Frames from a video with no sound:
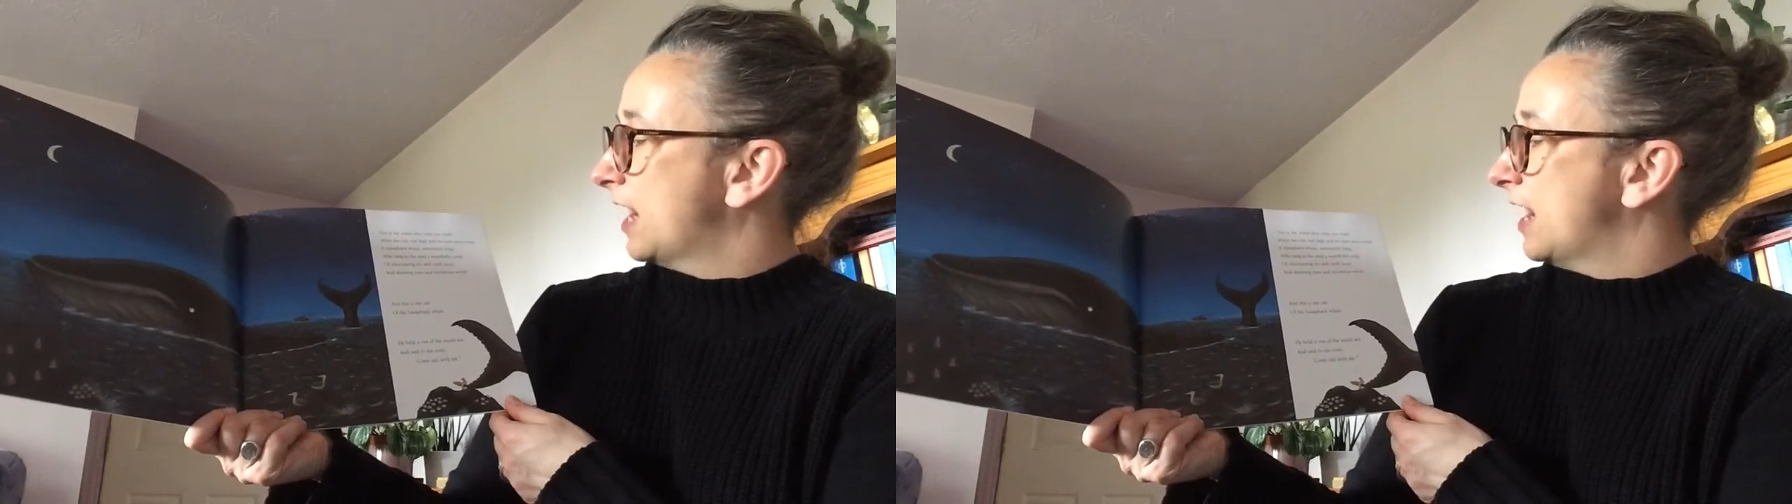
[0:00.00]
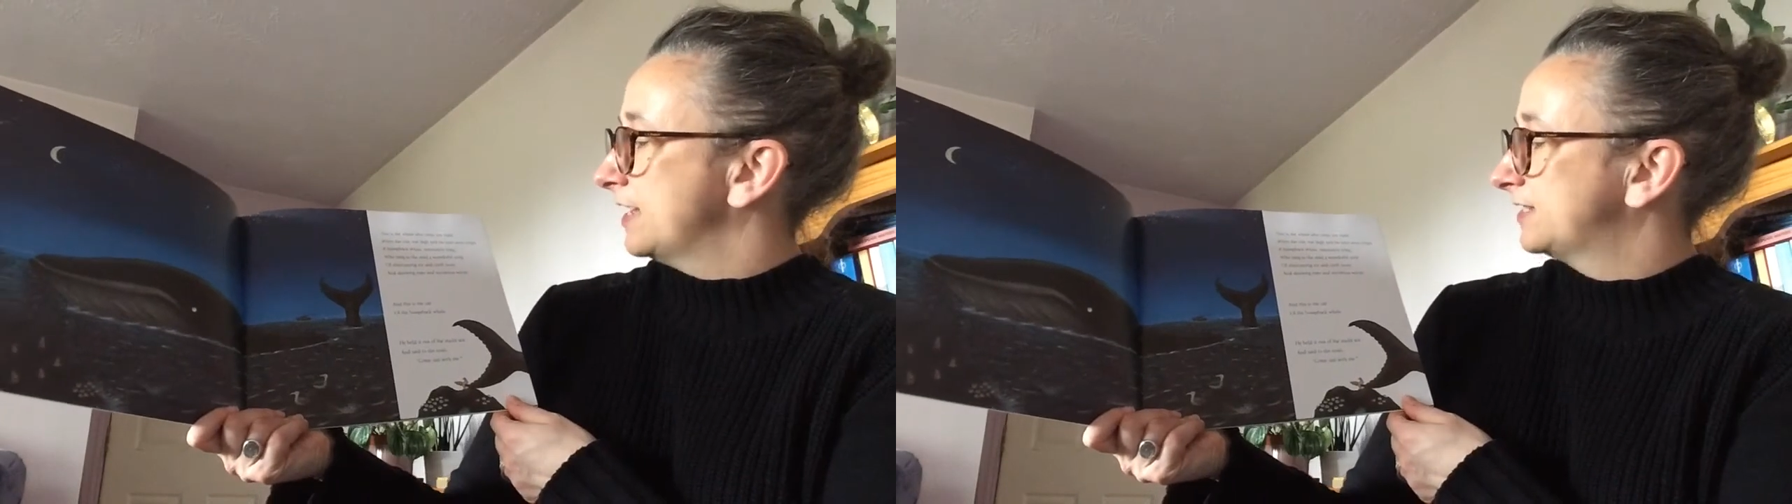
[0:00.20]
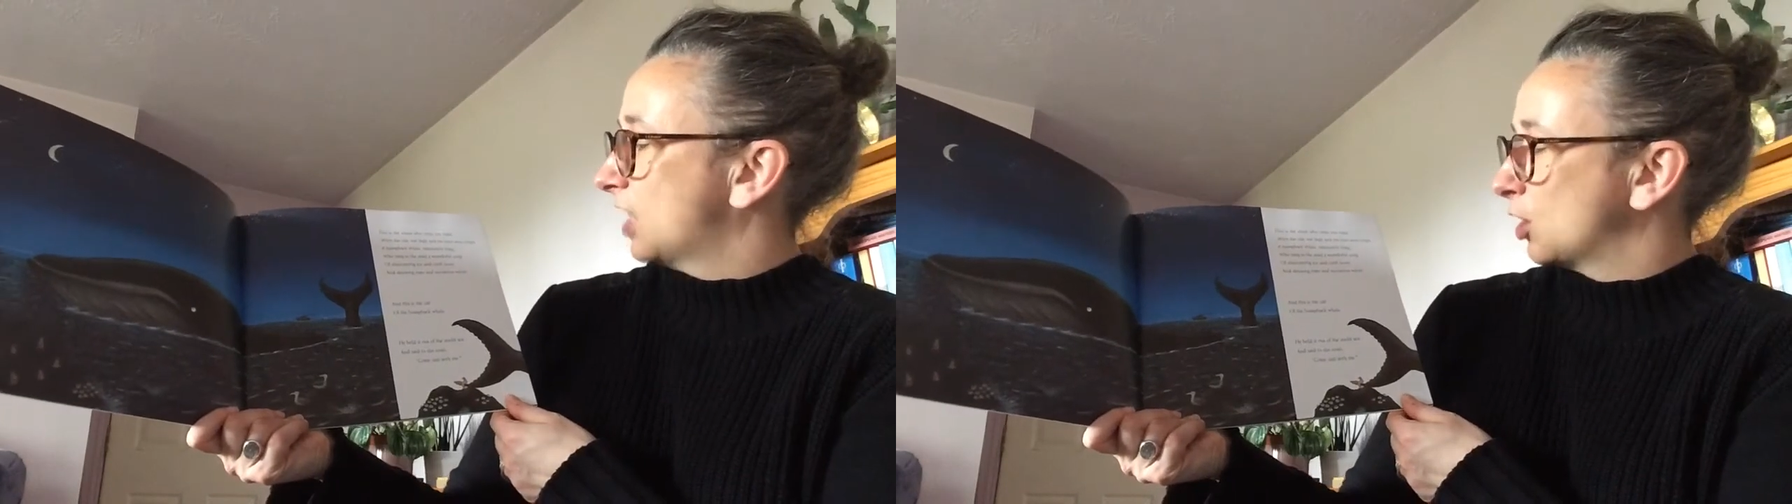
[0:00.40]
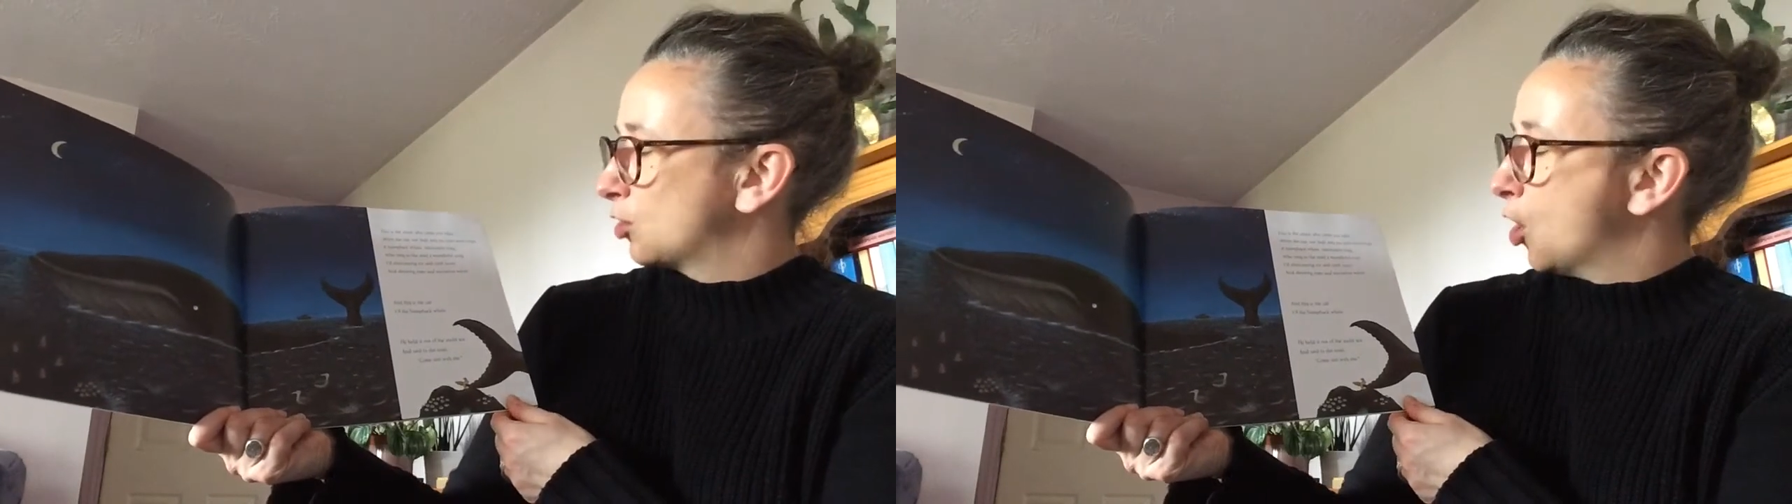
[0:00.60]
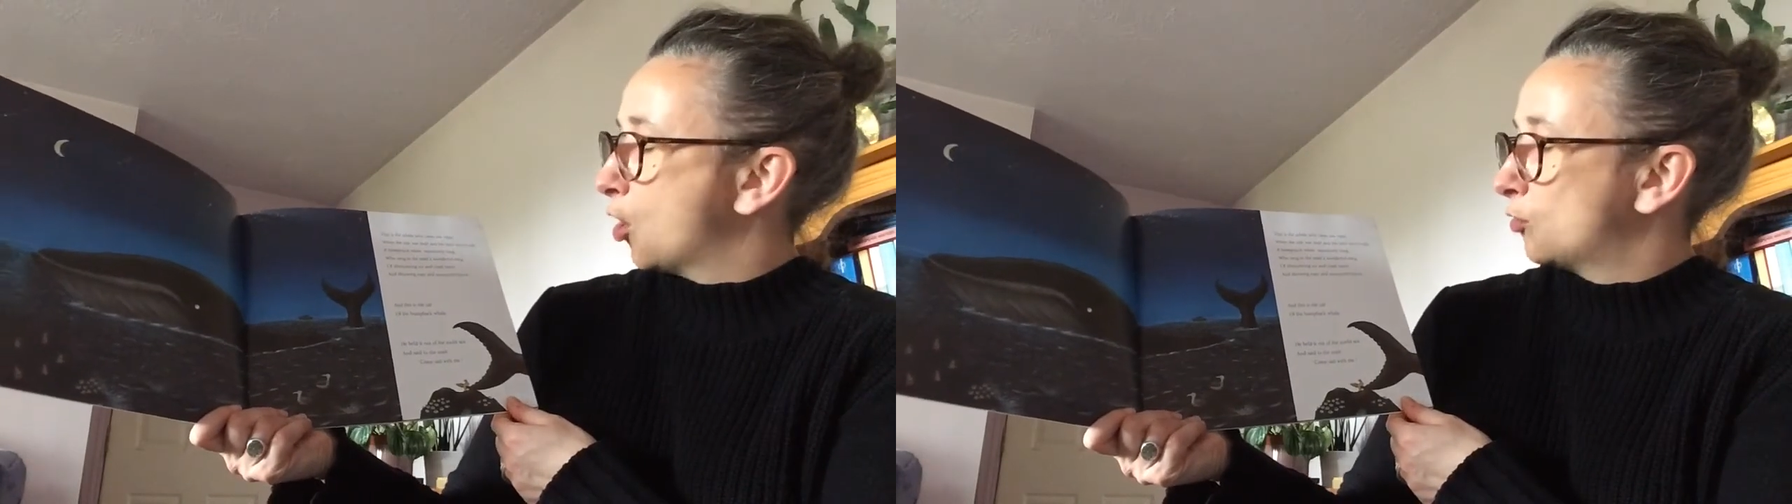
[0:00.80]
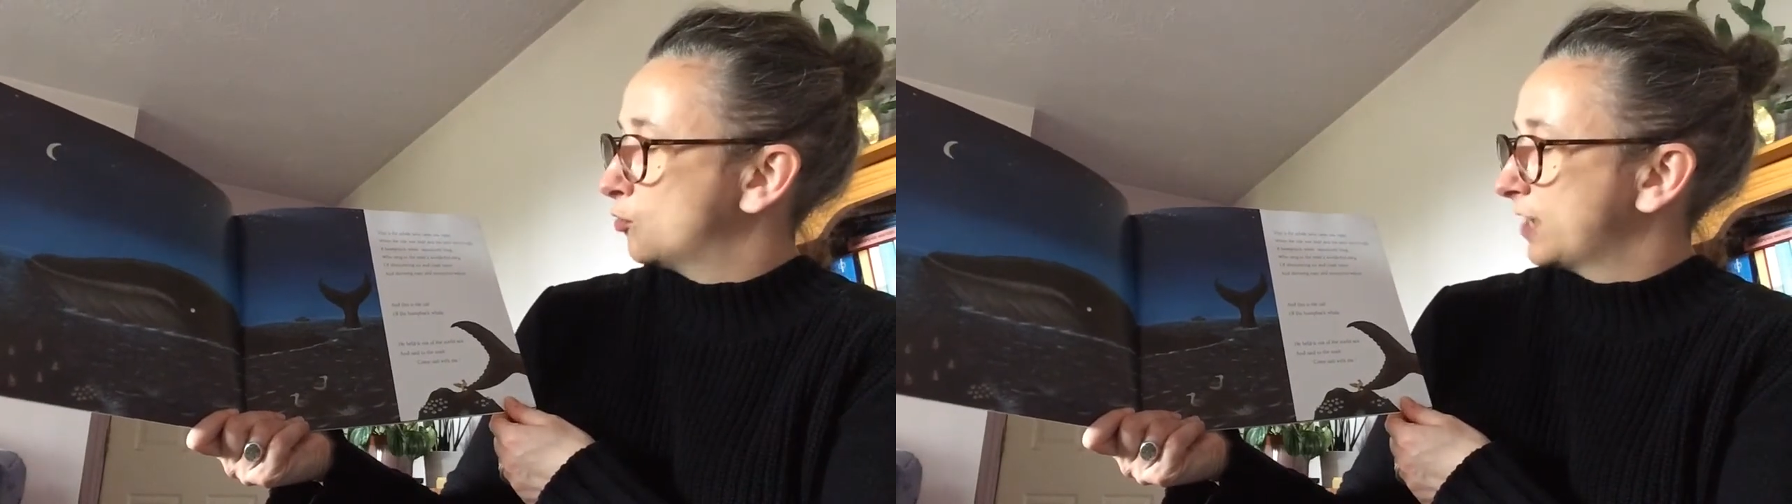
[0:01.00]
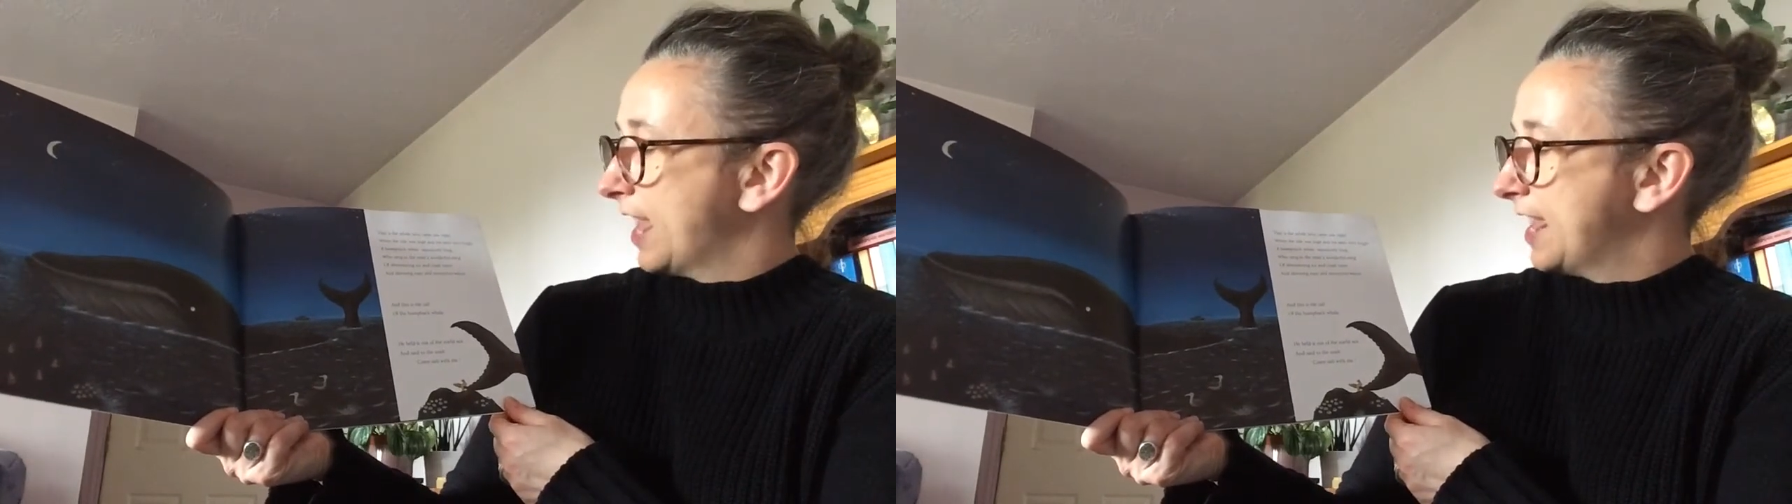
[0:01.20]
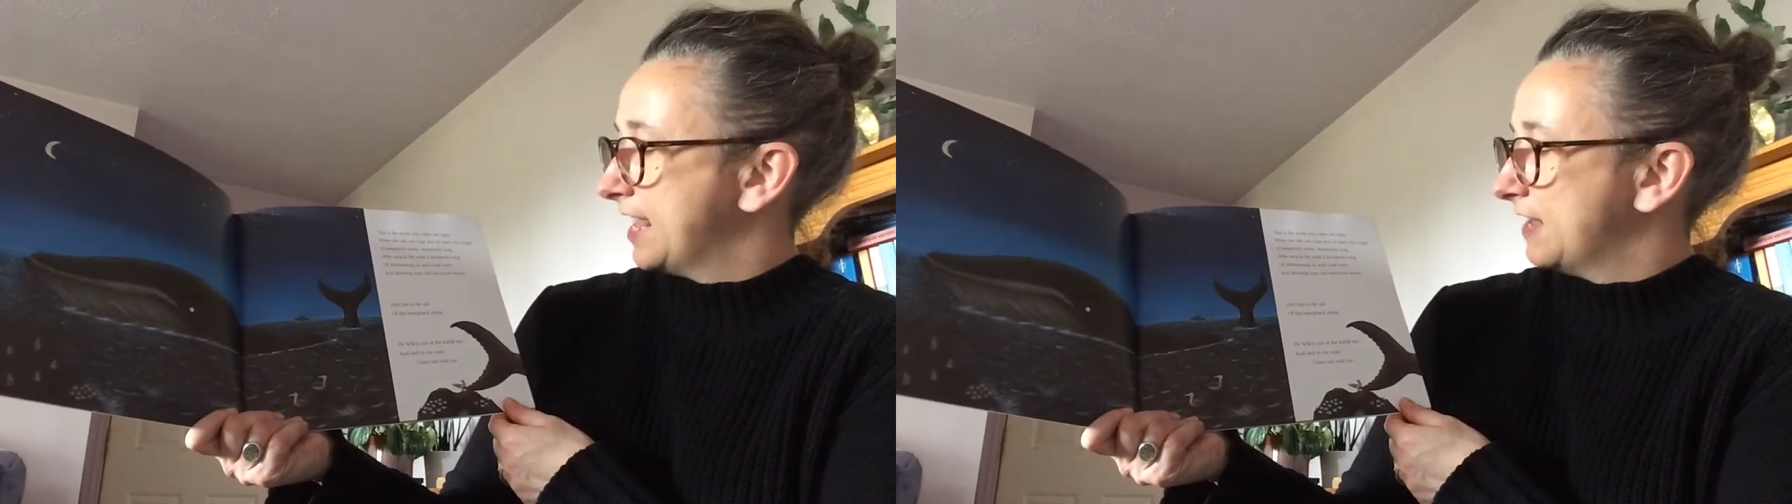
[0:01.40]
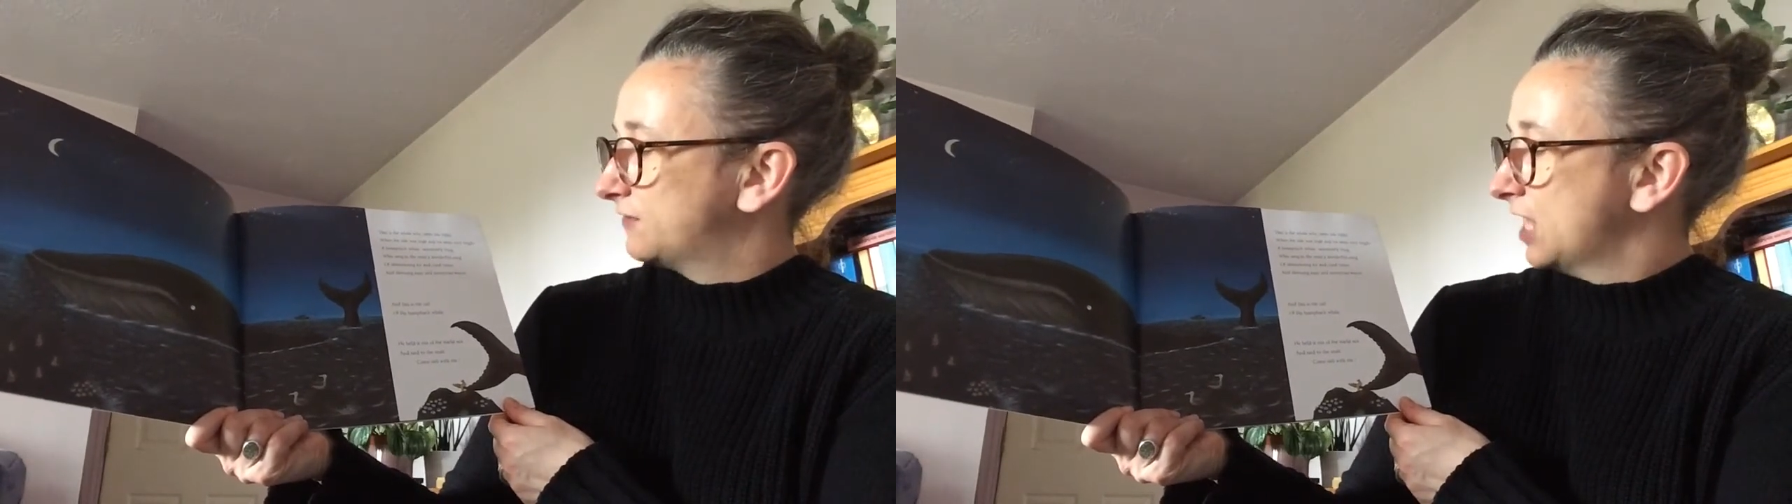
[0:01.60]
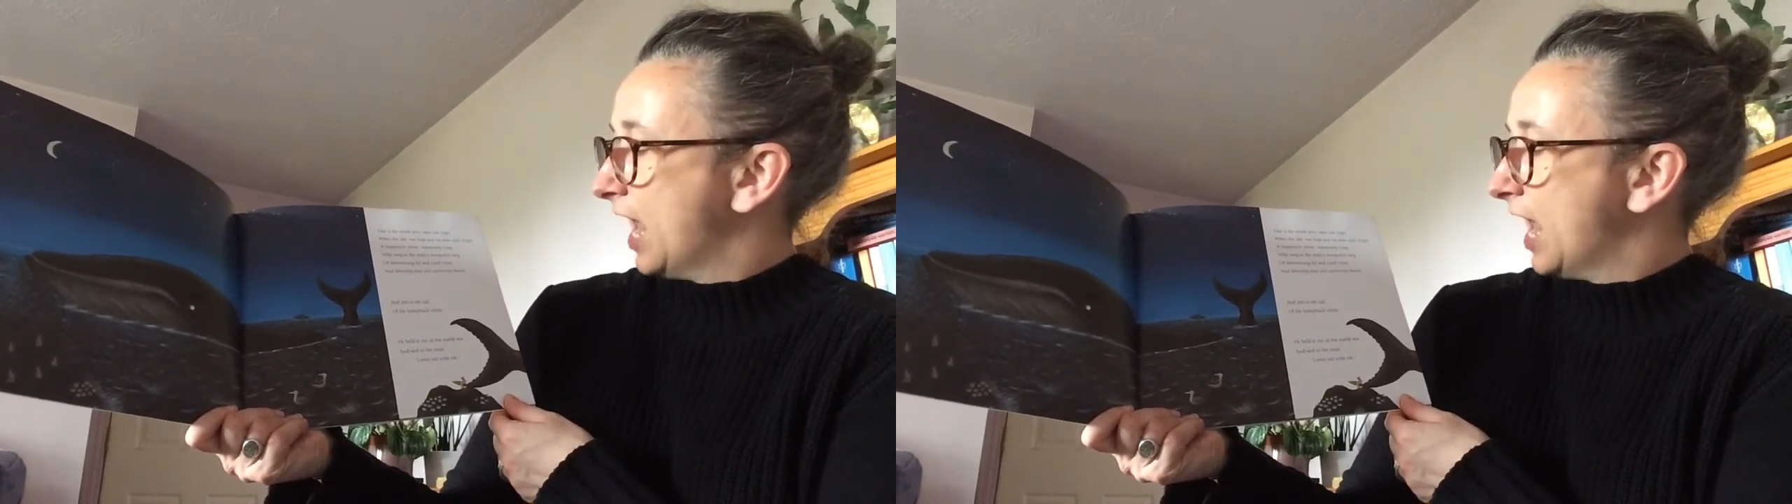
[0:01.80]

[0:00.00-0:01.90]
ice and coral caves